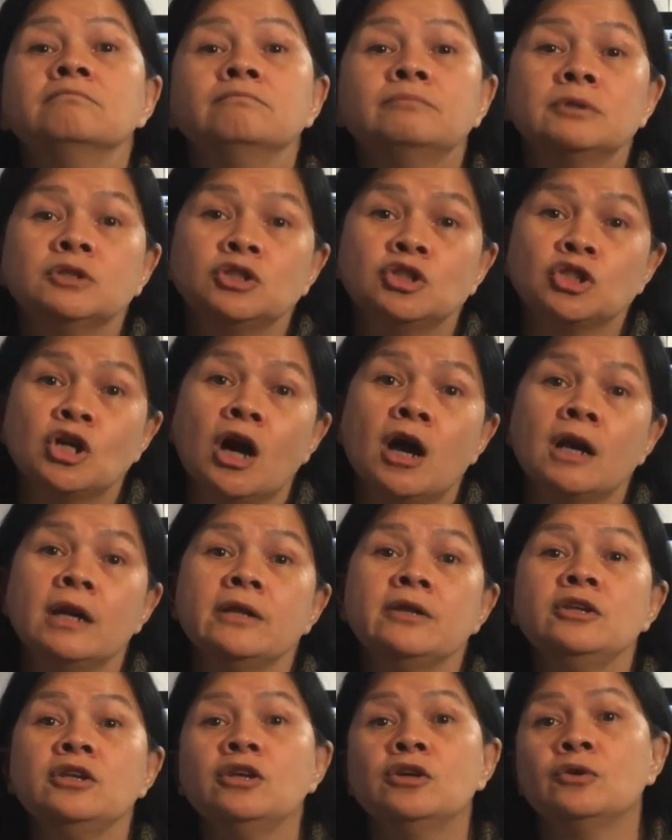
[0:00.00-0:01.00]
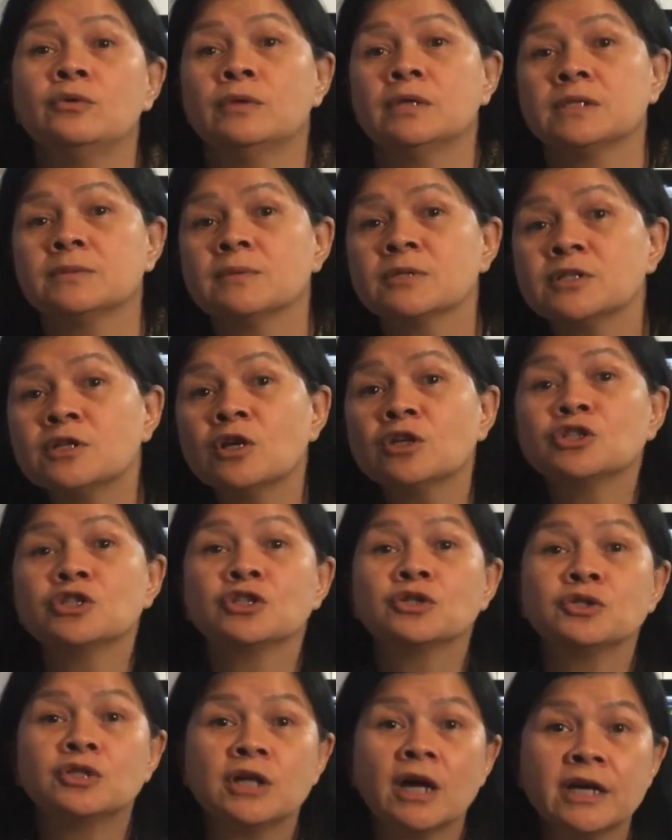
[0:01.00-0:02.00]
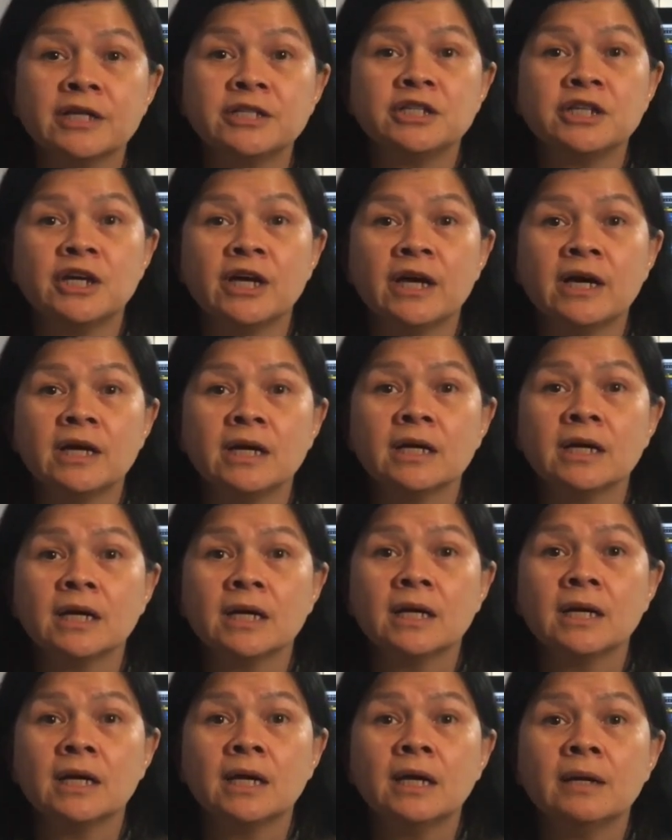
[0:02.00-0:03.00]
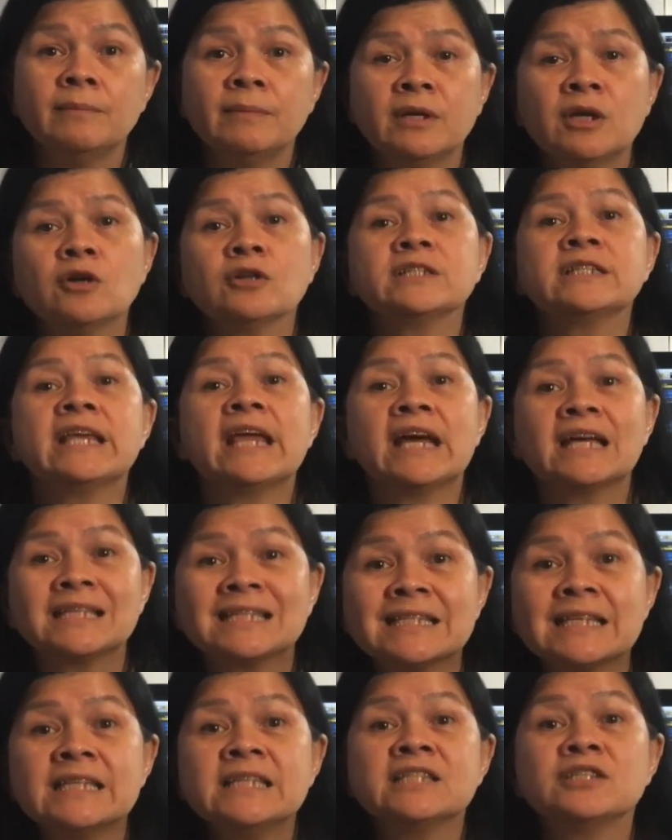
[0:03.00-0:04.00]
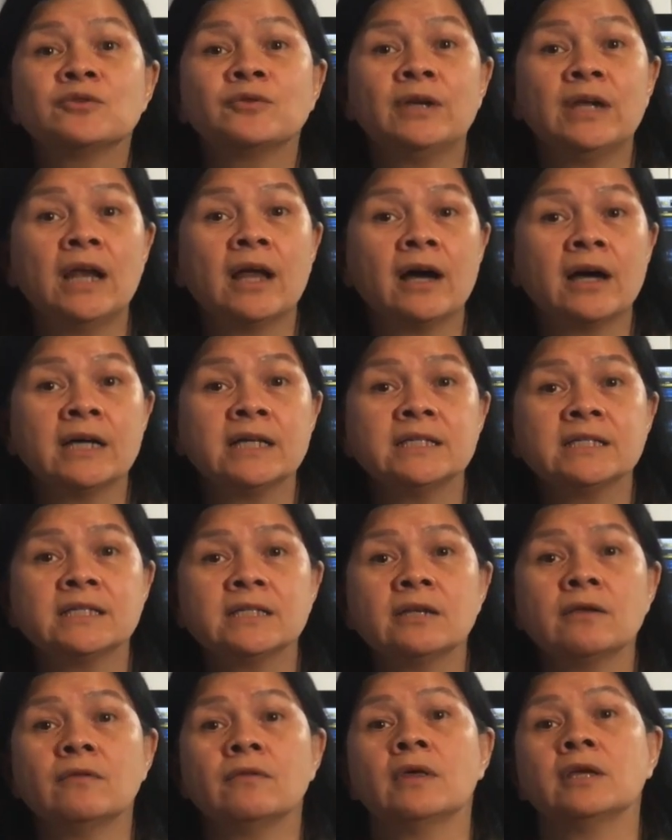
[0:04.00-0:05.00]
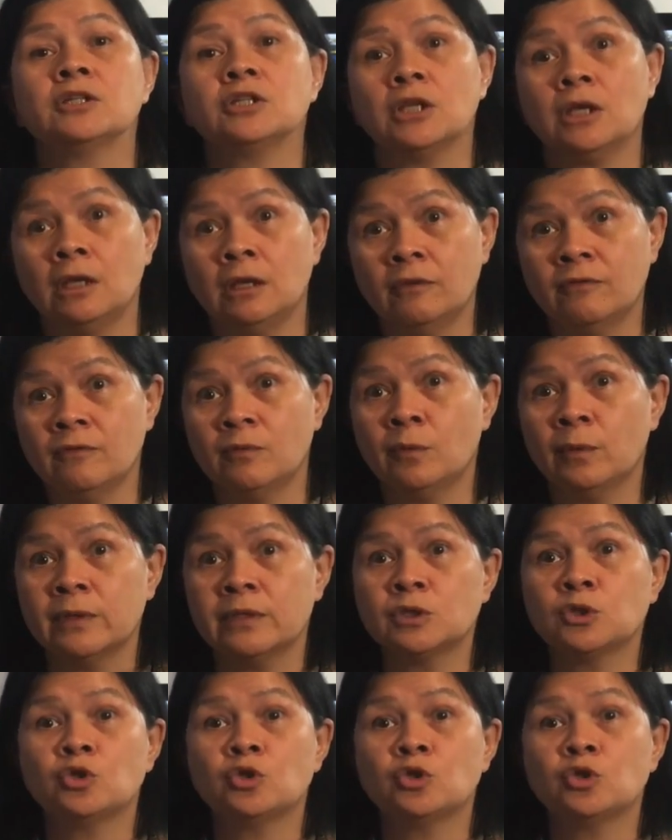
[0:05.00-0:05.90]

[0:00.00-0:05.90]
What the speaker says: But Charlie knew this was not a good idea because he had since realized that even with